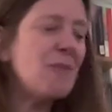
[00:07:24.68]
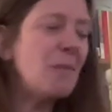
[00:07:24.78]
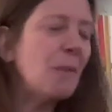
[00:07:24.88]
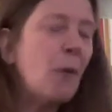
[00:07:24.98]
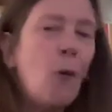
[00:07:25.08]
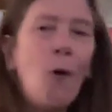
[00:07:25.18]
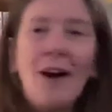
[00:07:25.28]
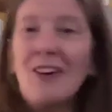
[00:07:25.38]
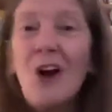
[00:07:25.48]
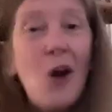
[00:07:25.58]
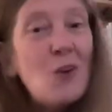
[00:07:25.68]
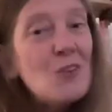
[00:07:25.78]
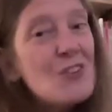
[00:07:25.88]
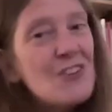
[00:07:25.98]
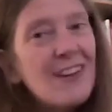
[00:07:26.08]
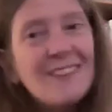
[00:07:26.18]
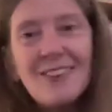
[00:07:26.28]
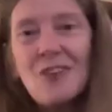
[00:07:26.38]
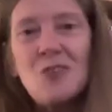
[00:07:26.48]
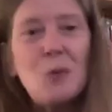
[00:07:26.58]
and more, a coach,
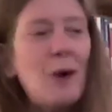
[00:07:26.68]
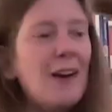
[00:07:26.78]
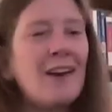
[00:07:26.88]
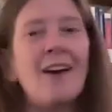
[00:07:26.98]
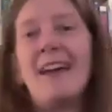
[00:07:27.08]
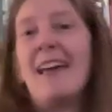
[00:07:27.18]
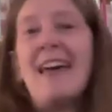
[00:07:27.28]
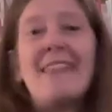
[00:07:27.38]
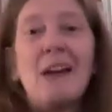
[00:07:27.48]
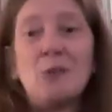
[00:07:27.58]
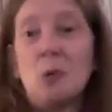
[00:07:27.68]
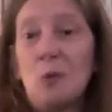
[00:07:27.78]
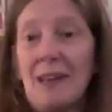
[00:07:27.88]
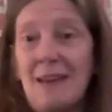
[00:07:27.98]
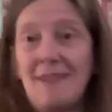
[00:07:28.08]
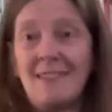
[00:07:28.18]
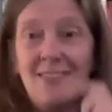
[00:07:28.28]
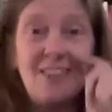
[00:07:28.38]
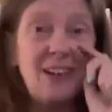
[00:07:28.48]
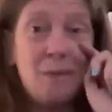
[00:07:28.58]
social worker, that toolkit is
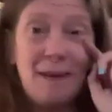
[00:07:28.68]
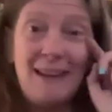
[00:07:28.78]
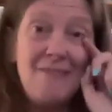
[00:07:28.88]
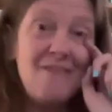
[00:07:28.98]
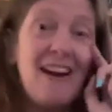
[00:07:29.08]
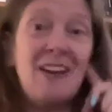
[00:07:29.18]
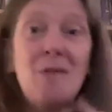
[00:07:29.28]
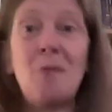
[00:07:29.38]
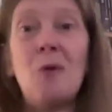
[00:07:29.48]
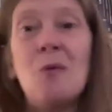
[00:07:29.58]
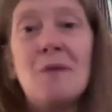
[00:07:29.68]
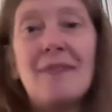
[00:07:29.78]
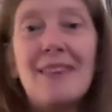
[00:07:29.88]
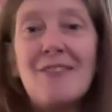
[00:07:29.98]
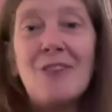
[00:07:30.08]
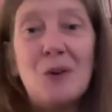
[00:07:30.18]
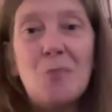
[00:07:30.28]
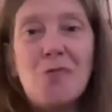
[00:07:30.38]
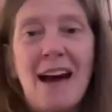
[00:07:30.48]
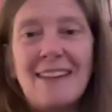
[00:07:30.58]
just going to be invaluable for
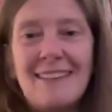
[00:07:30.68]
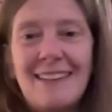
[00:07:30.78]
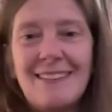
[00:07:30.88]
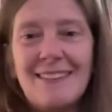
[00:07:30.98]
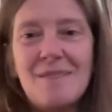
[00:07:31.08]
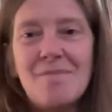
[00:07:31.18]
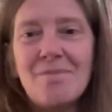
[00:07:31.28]
your practice.